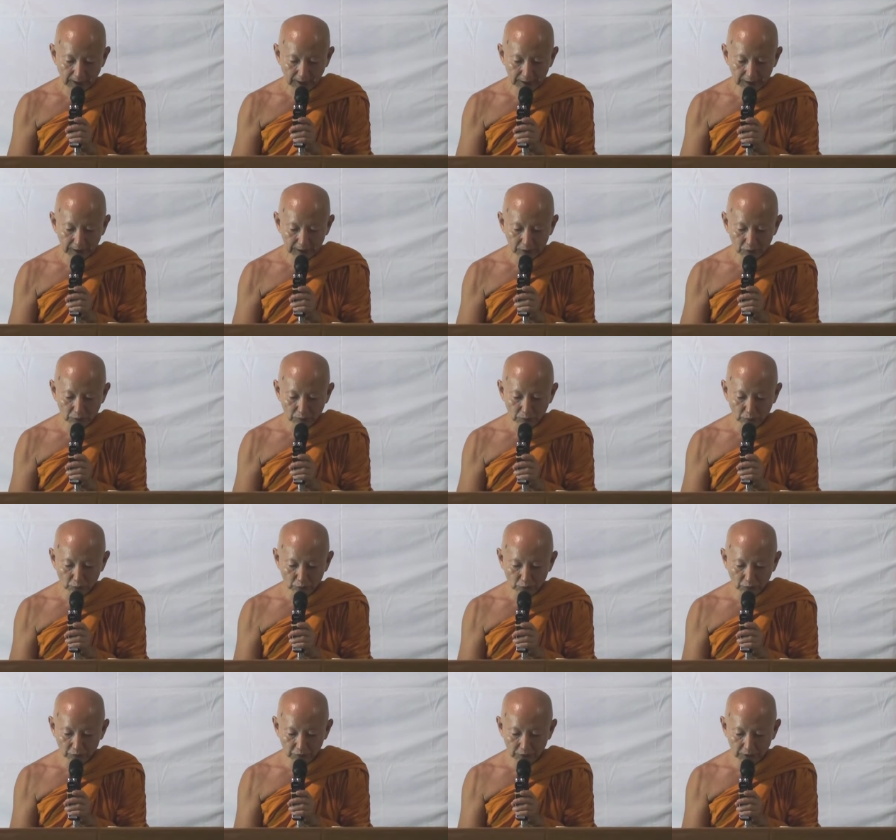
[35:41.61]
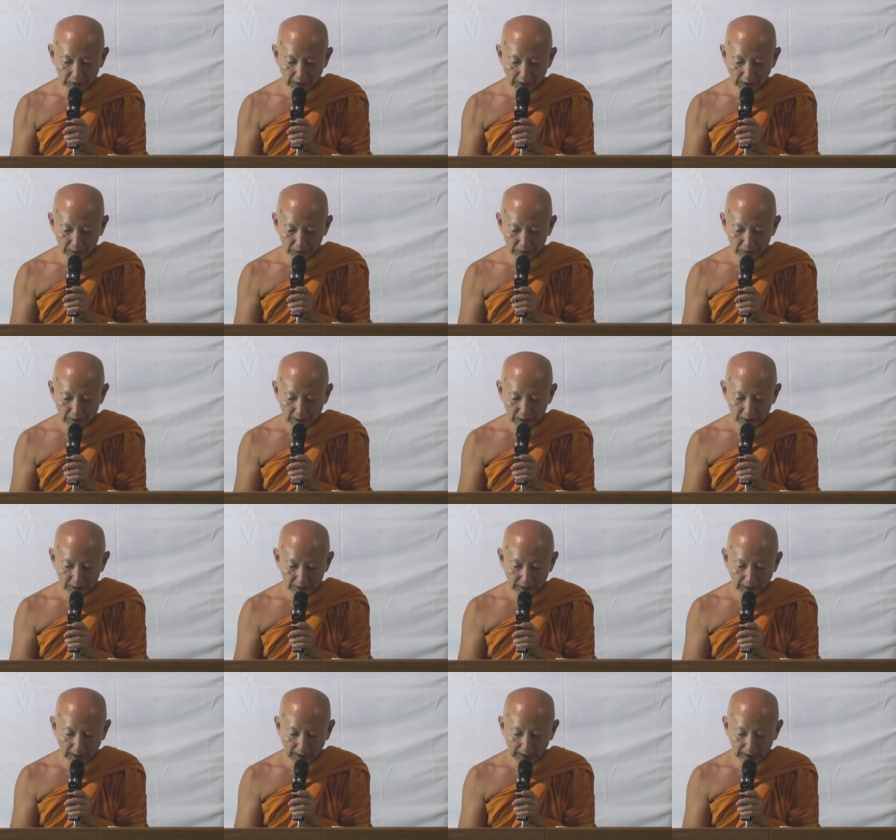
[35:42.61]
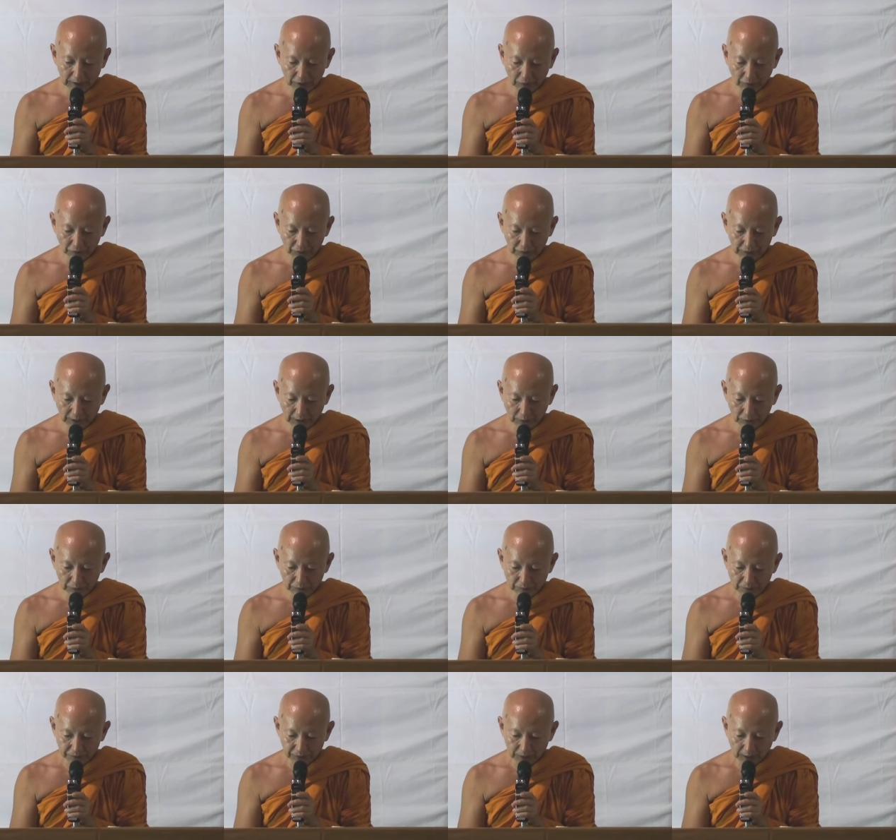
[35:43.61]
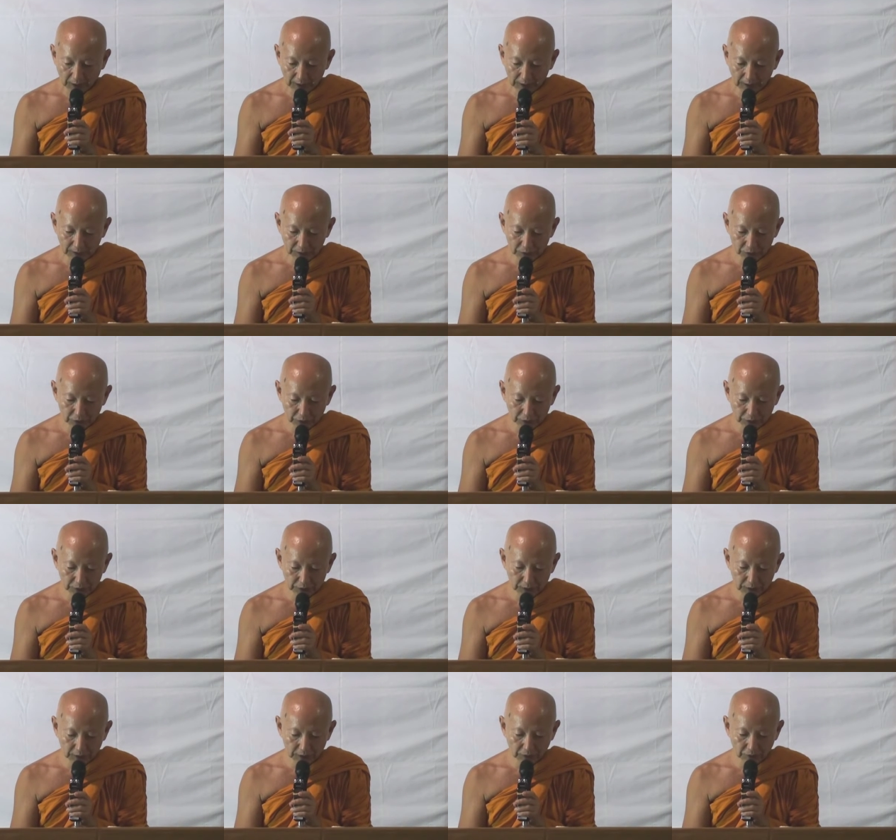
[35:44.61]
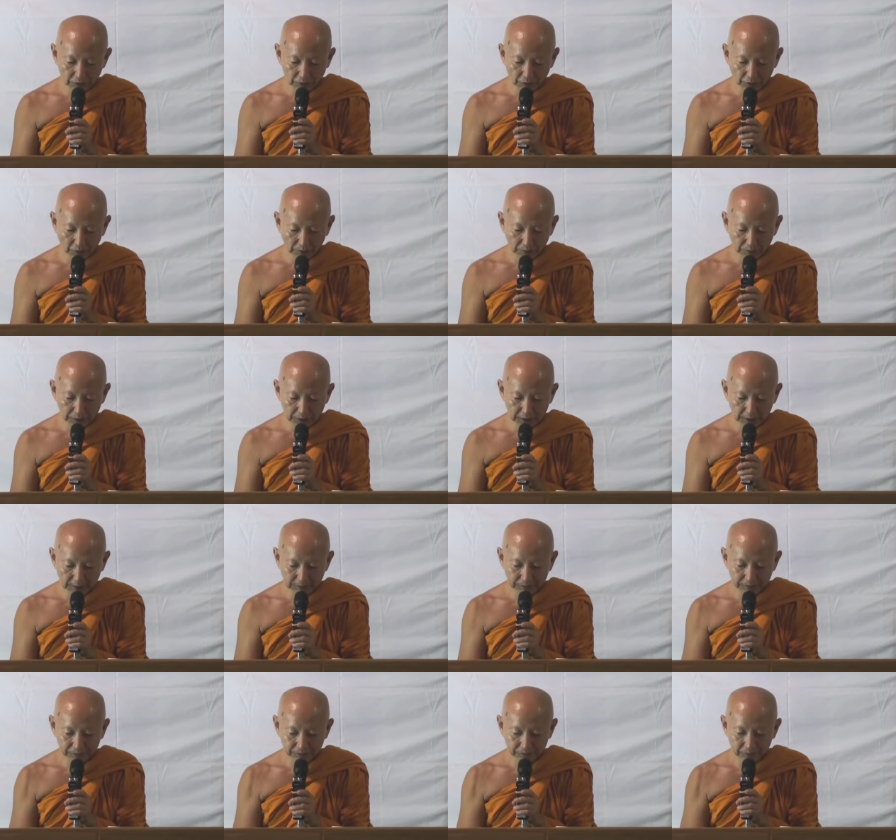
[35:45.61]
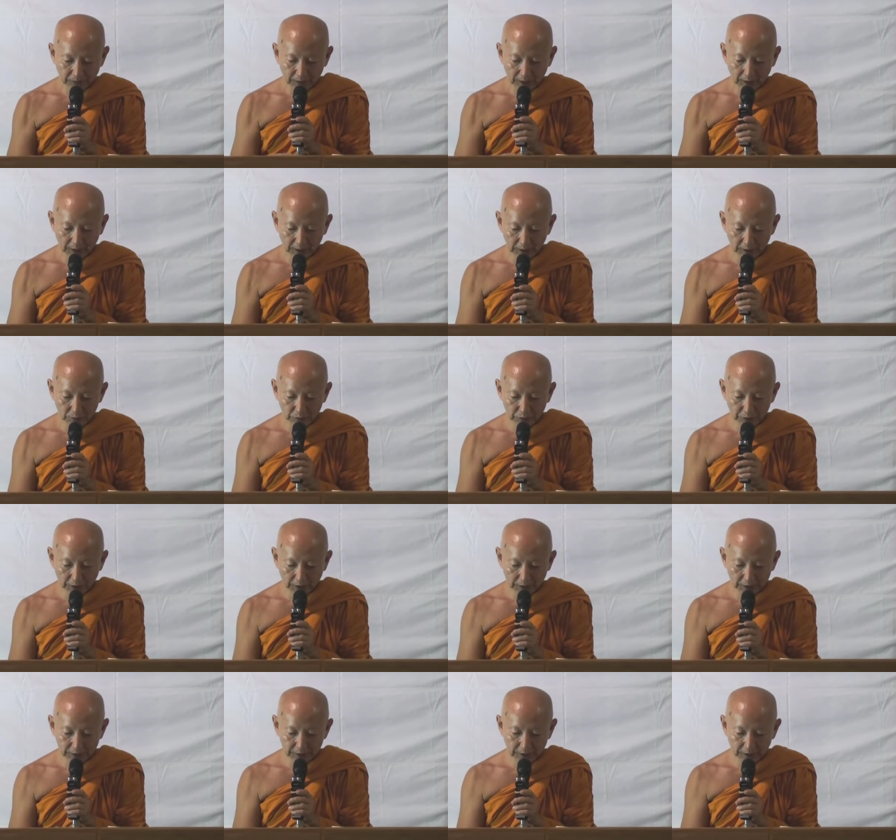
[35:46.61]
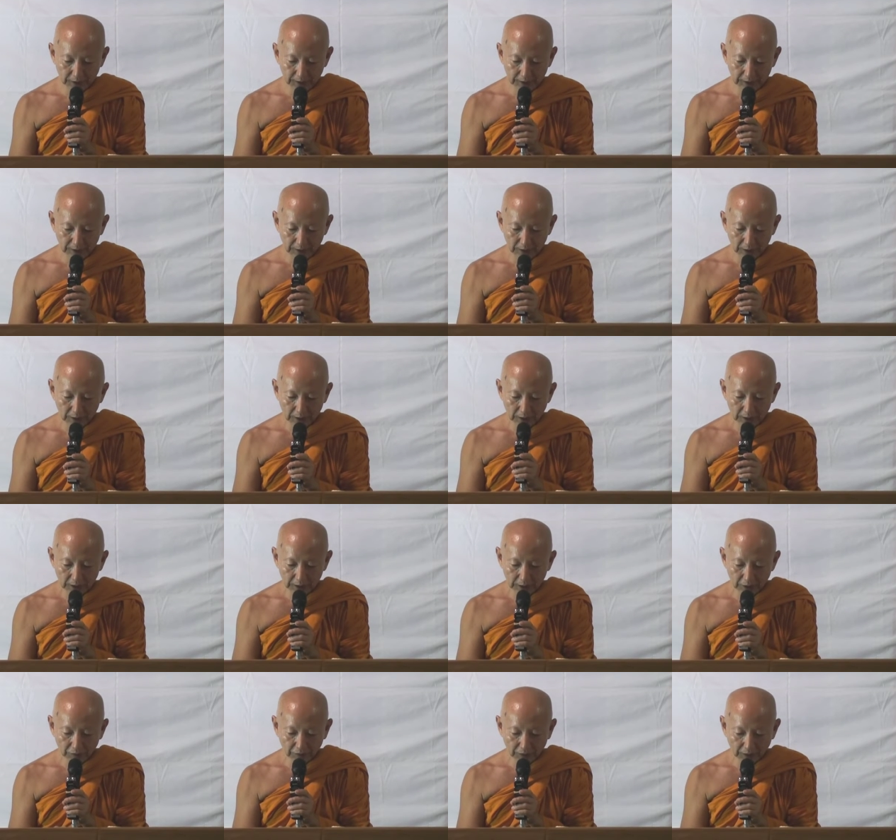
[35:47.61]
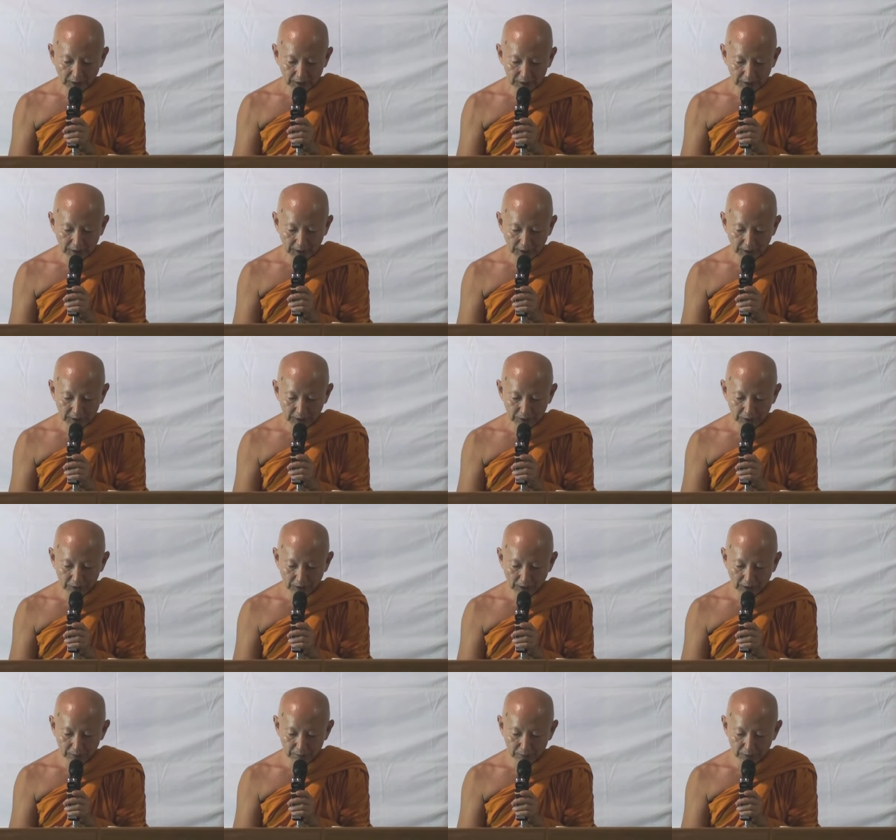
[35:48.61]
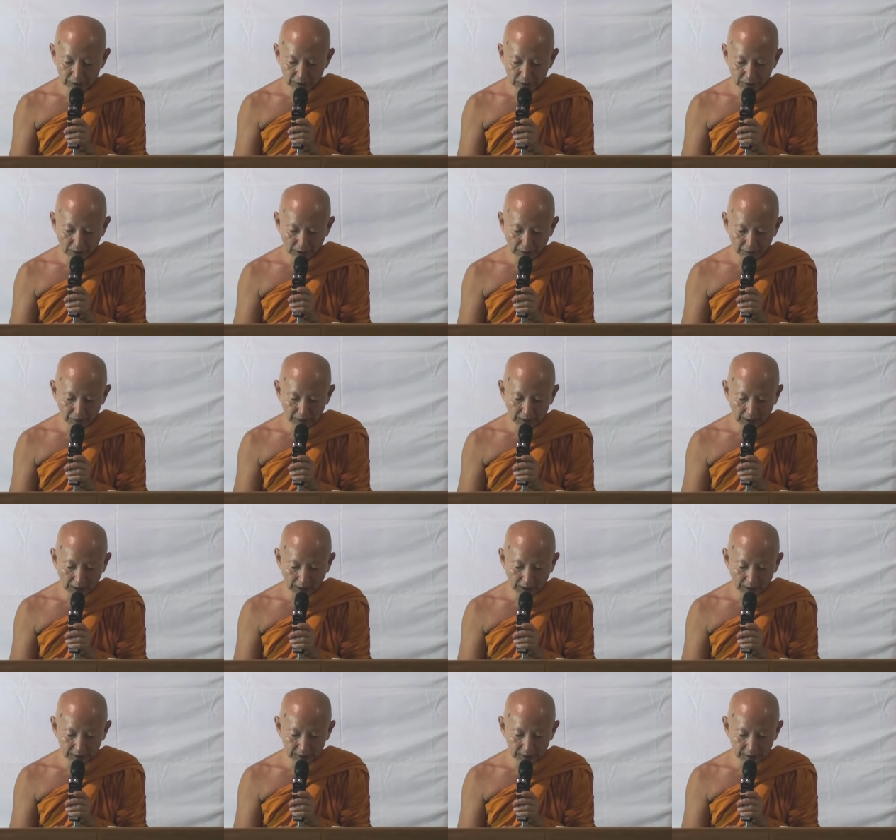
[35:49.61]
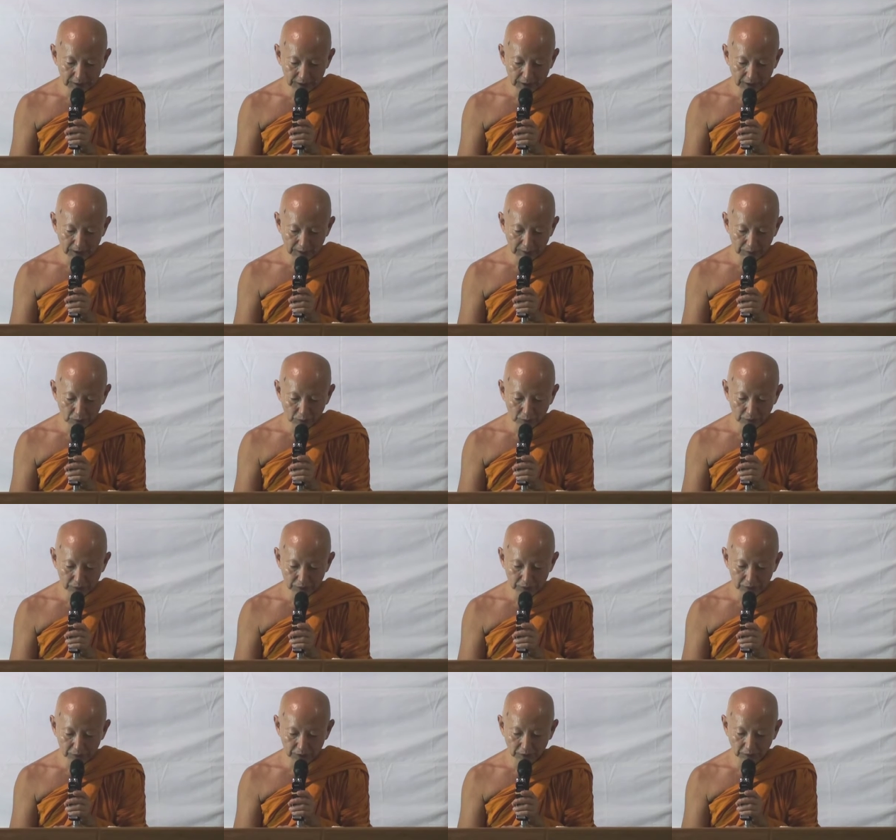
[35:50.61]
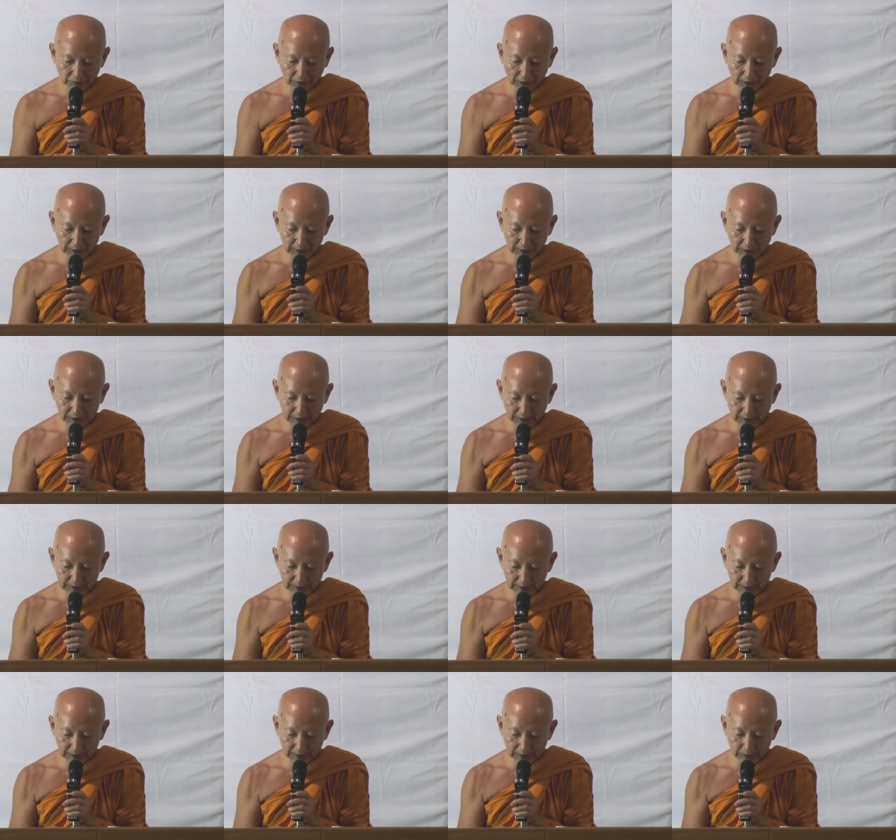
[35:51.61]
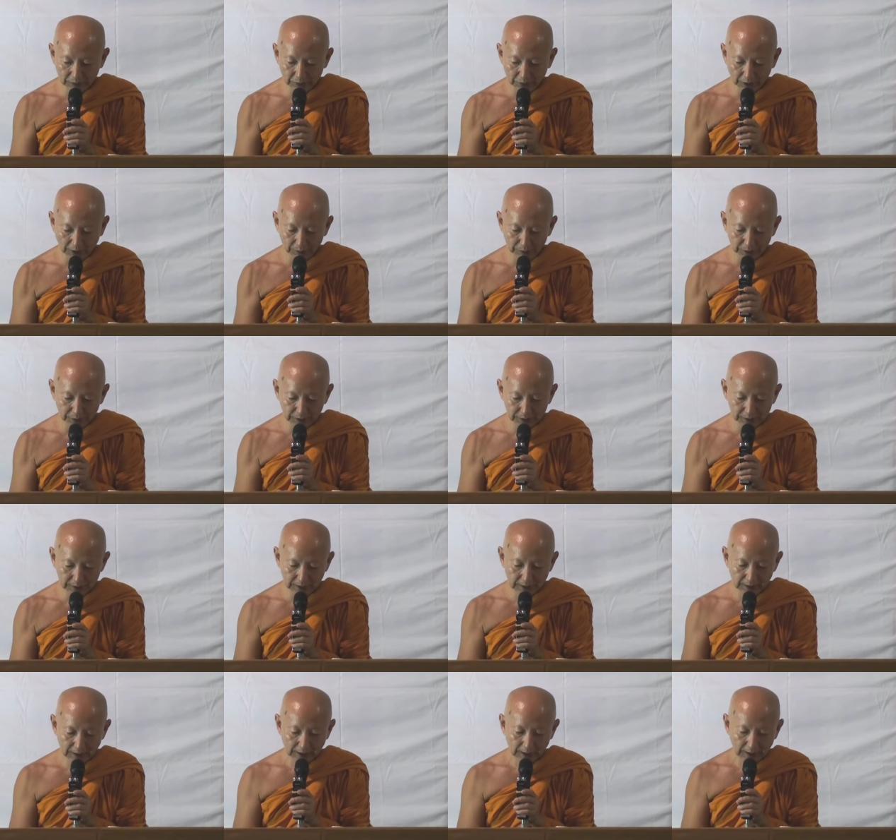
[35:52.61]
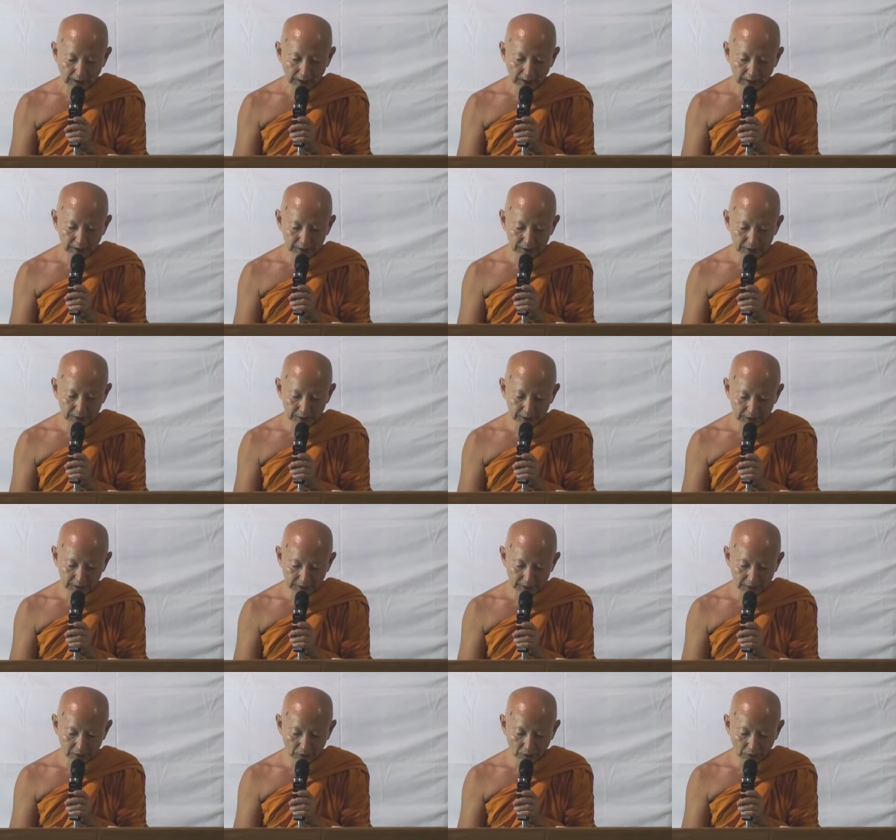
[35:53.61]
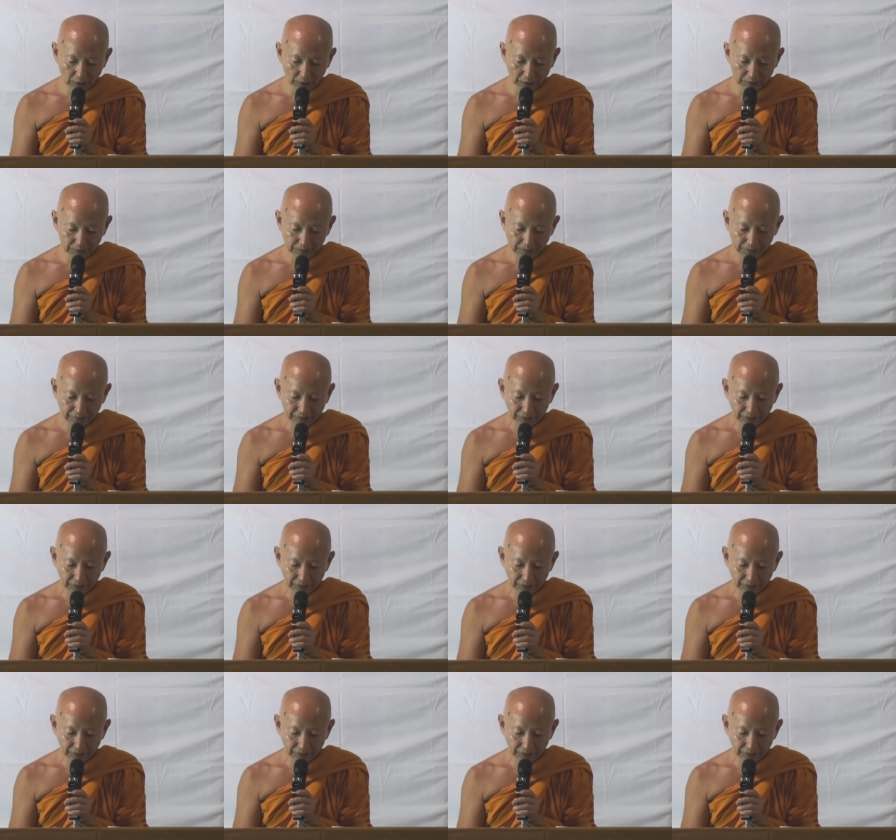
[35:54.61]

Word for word: and thus removed the doubt, the dart of doubt and uncertainty from me. And the Buddha said, Devaraja, do you admit to having asked the same question of other ascetics and Brahmins? And he said, Yes, Lord.